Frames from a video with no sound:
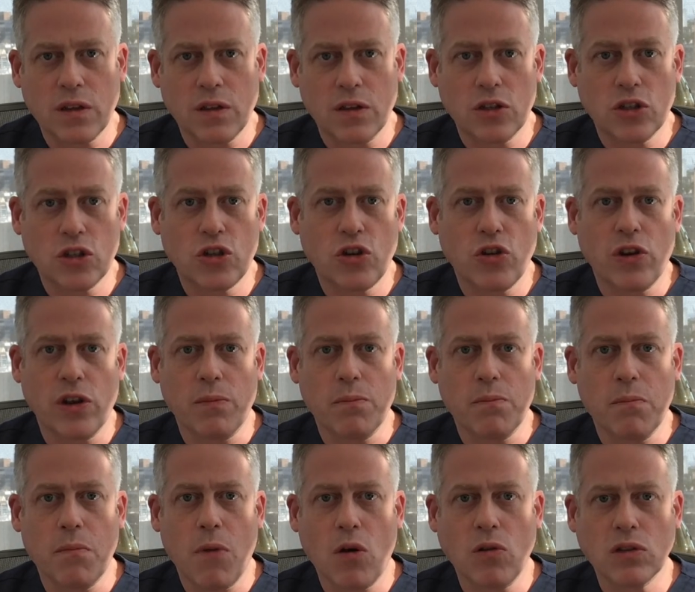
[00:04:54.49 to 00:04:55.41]

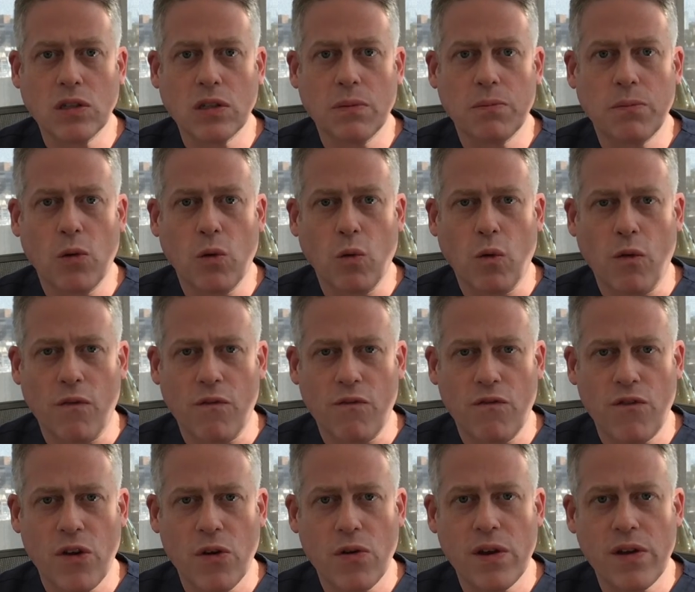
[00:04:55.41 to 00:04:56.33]
shooting multiple
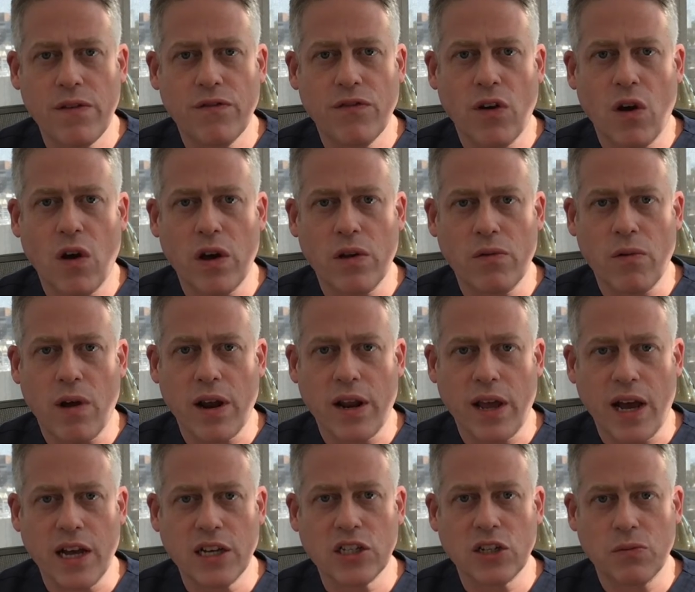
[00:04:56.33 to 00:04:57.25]
very fine
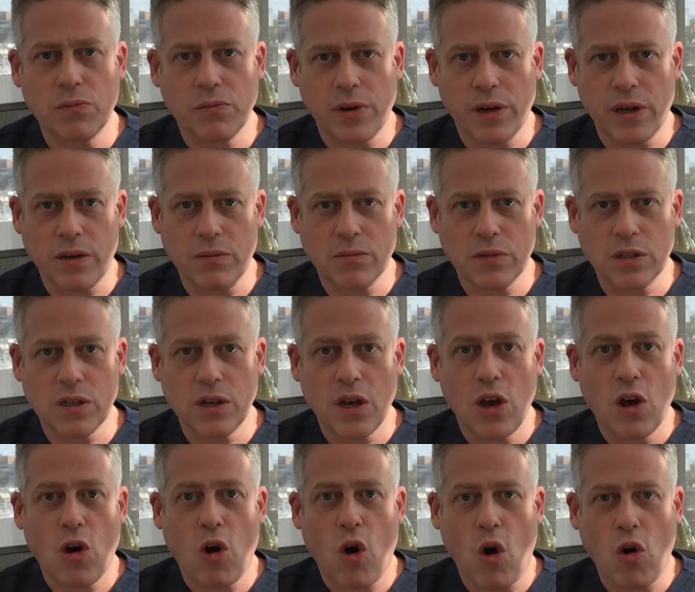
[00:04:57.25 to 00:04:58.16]
radiation beams
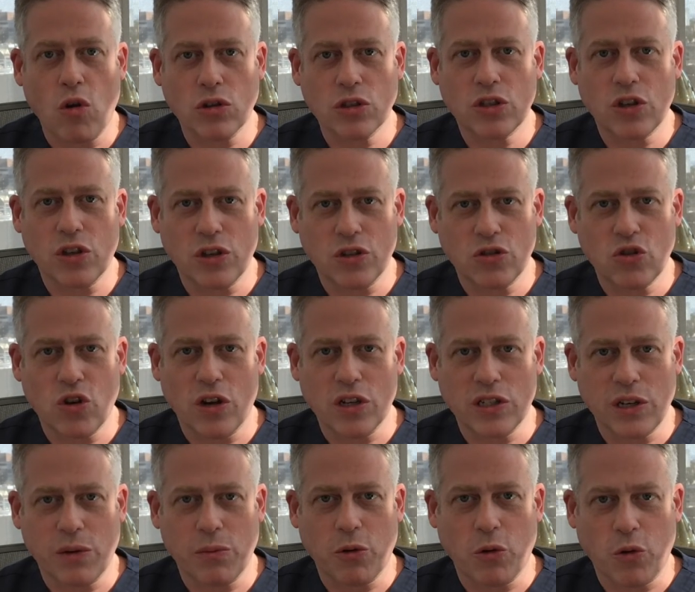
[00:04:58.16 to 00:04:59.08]
onto the
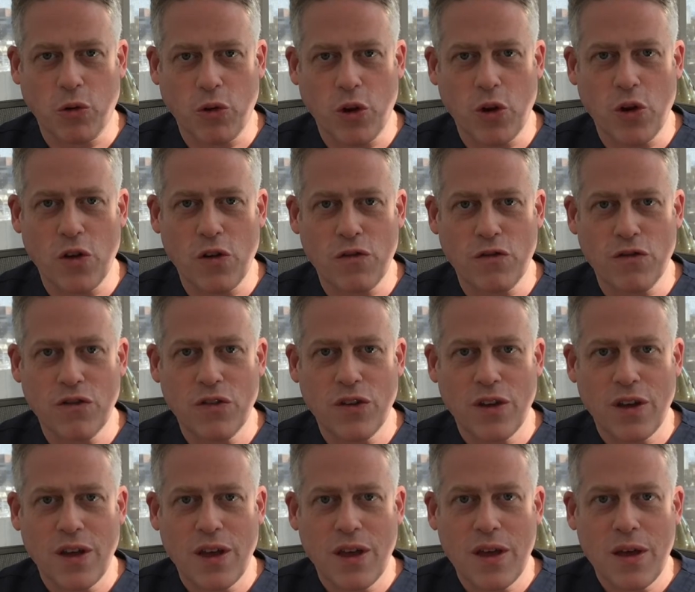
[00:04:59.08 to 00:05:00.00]
trigeminal nerve.
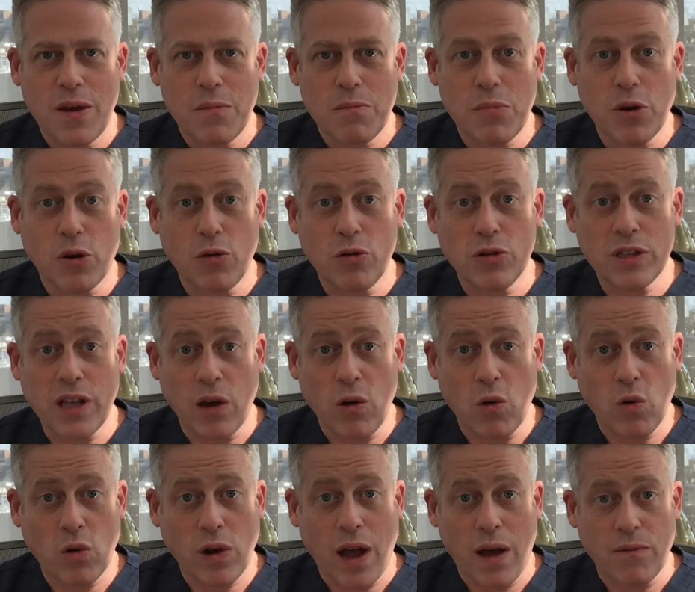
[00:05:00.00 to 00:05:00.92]
Because they
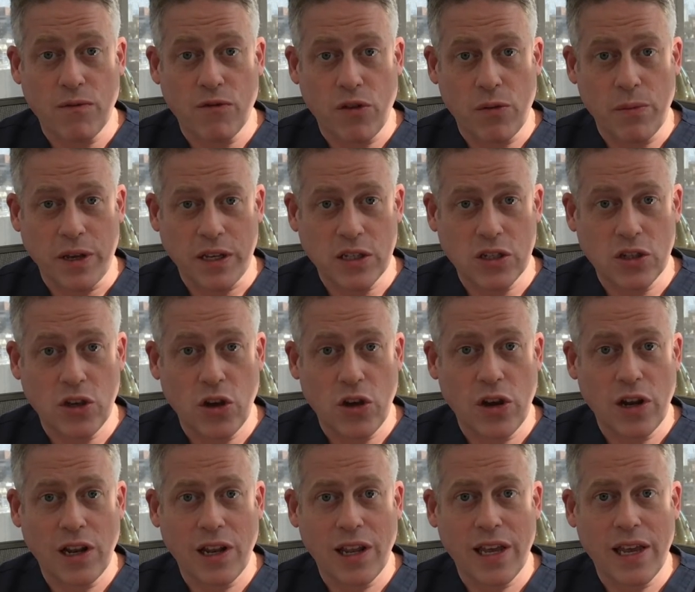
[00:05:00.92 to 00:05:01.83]
all come from
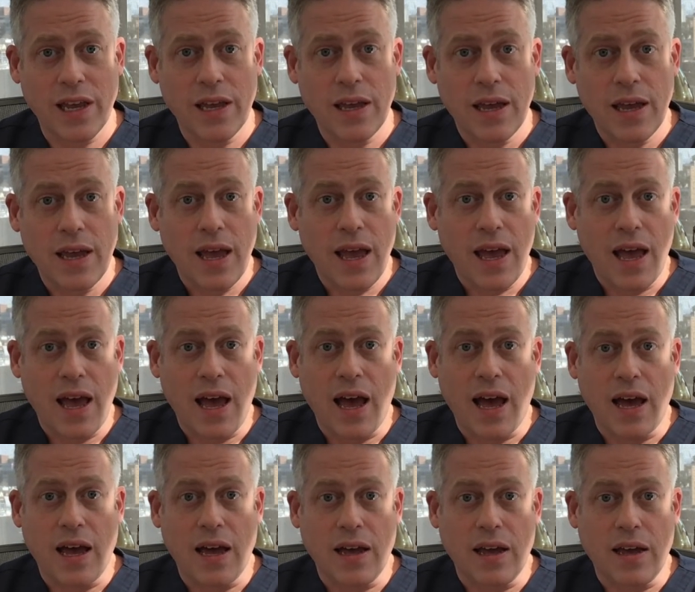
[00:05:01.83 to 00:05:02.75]
externally,
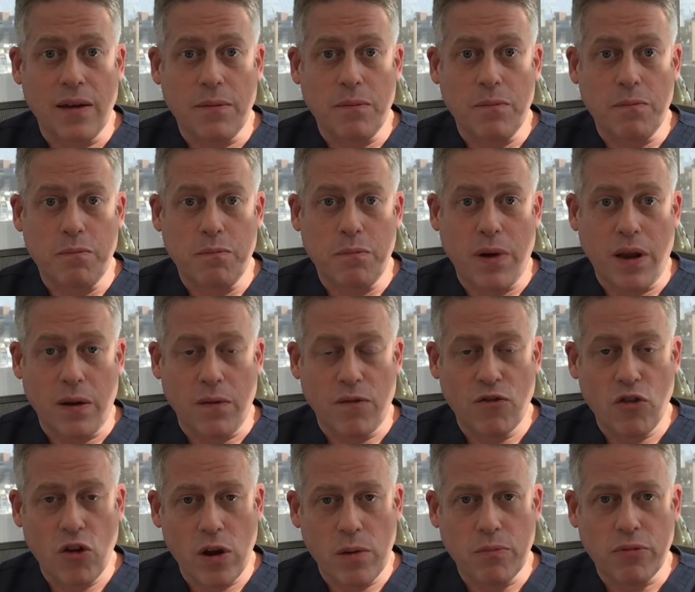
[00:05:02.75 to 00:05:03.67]
but are
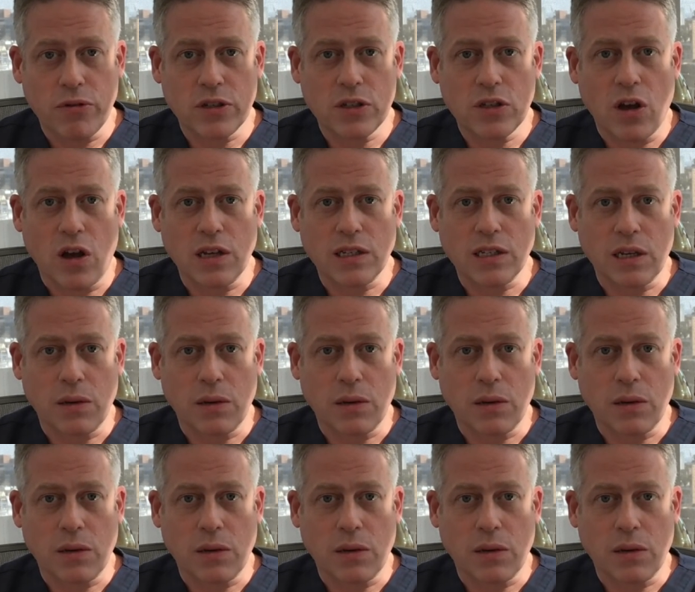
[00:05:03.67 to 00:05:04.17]
very precisely